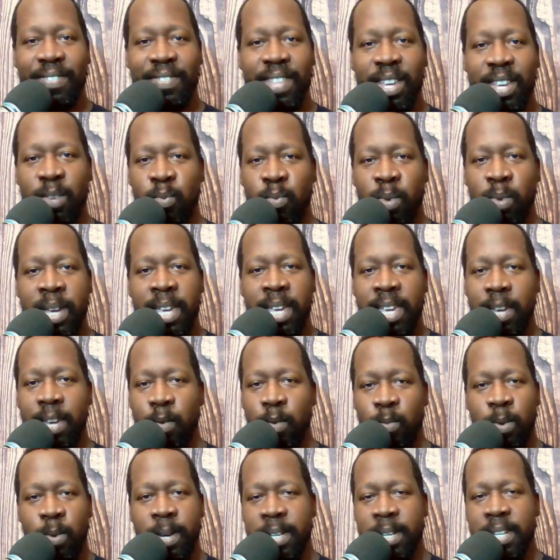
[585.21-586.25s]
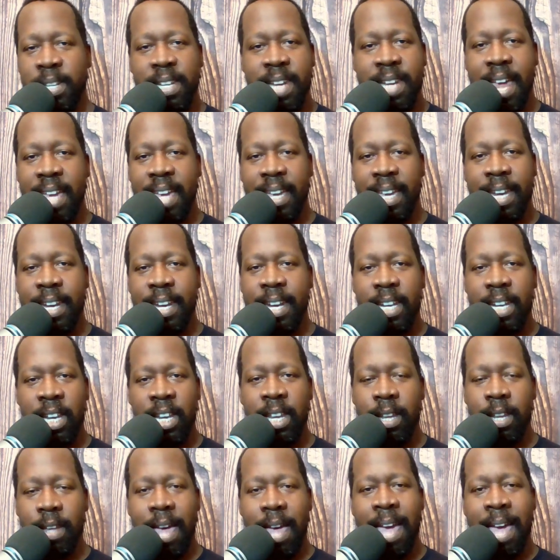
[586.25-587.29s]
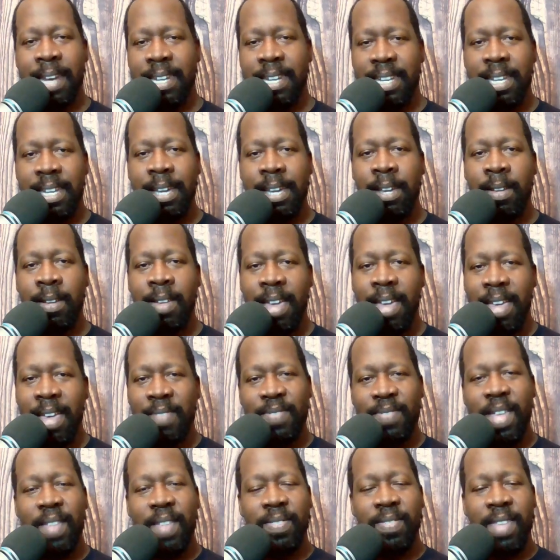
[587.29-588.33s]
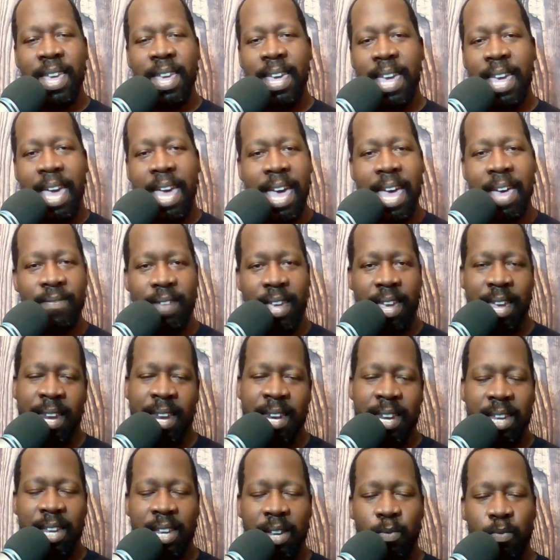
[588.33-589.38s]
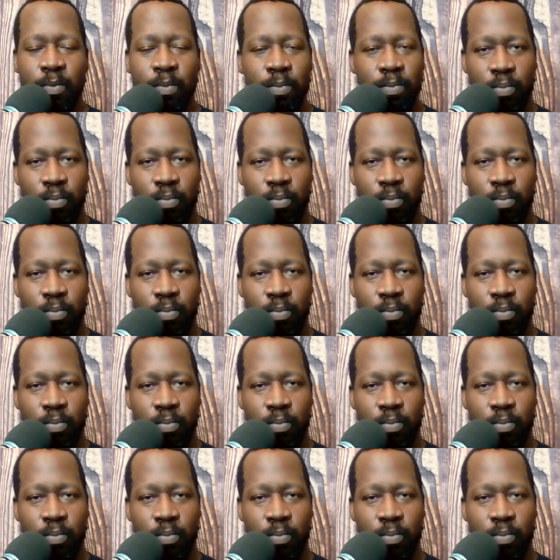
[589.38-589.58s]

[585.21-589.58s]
We did not get any idea that they have any